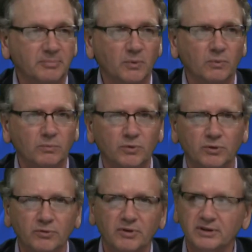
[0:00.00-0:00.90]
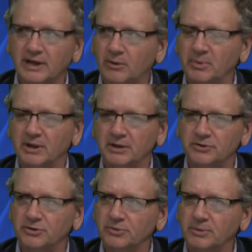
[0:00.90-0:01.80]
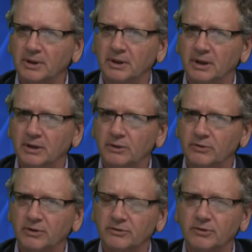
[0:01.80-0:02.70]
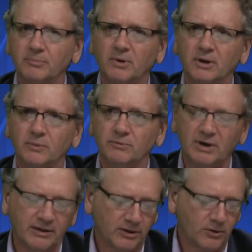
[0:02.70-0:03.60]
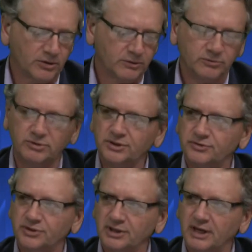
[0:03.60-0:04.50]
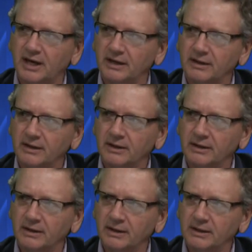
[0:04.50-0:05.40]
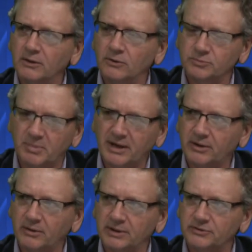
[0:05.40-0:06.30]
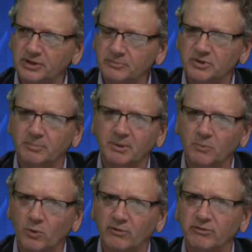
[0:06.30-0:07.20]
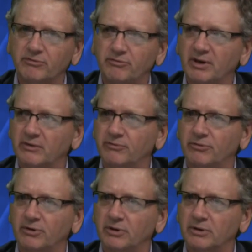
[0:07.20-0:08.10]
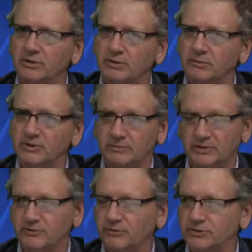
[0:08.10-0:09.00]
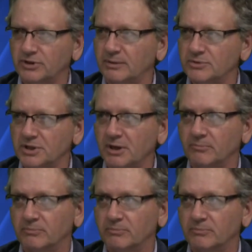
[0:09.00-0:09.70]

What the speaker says: But do you think that would be an issue? And do you think Tim Murray would rather go with Luke Richardson, a guy he knows better and seems to be more of a fit for he's a first-time GM?